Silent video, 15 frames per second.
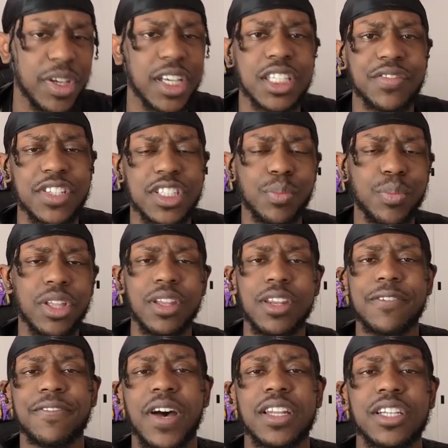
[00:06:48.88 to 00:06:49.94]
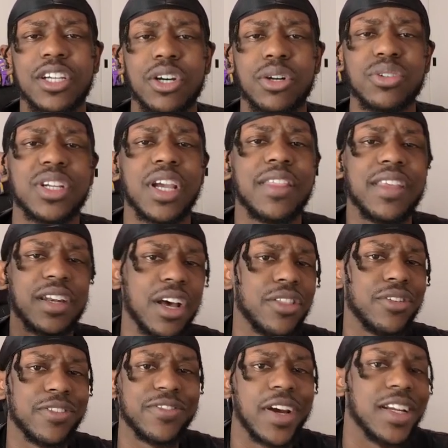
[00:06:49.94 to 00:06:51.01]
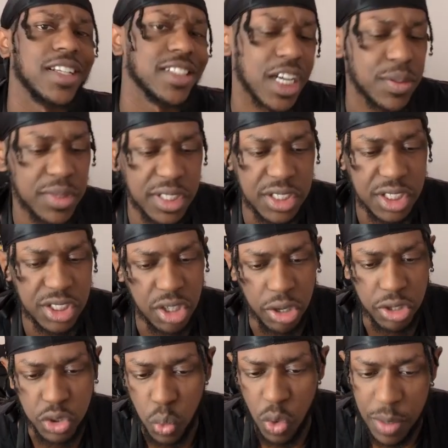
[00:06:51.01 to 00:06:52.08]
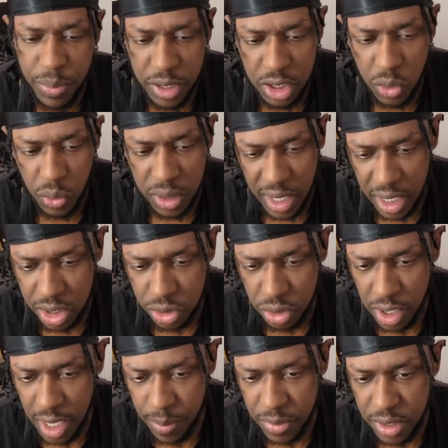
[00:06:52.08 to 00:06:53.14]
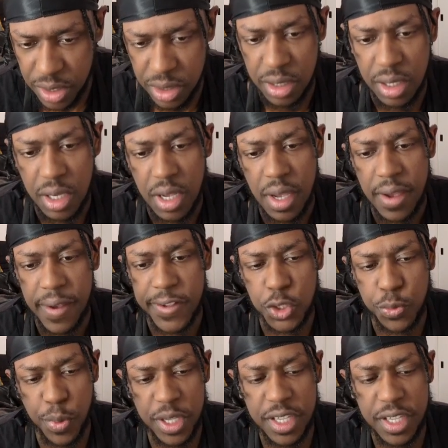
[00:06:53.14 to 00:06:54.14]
of its ability Fighting Coach, and then other fighting types can just start swamping and doing extra damage. And speaking